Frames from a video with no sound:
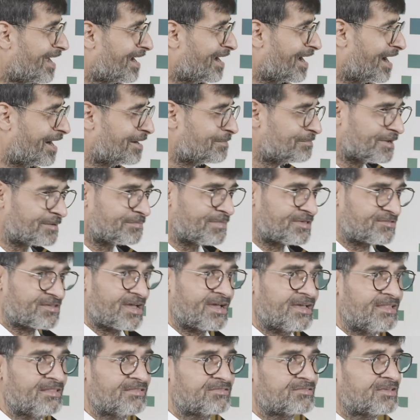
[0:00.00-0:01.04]
and, big
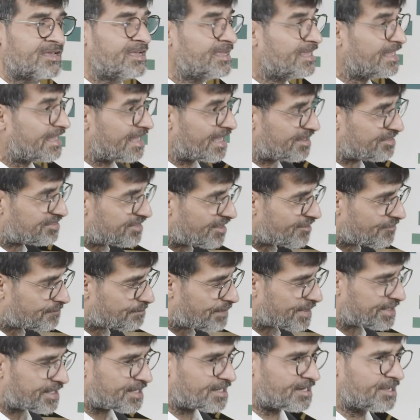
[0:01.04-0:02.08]
missiles, in this
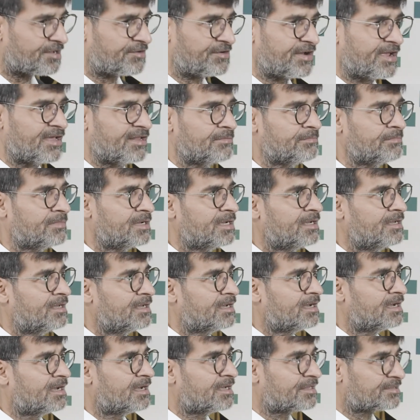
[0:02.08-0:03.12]
particular realm,
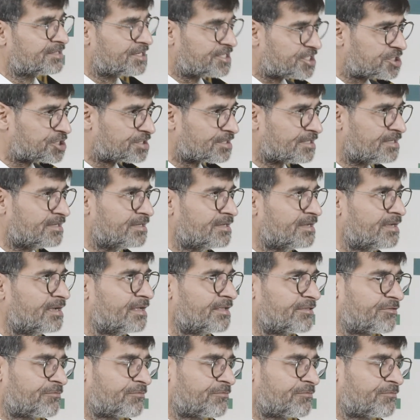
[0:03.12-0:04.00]
uh, the digital uh,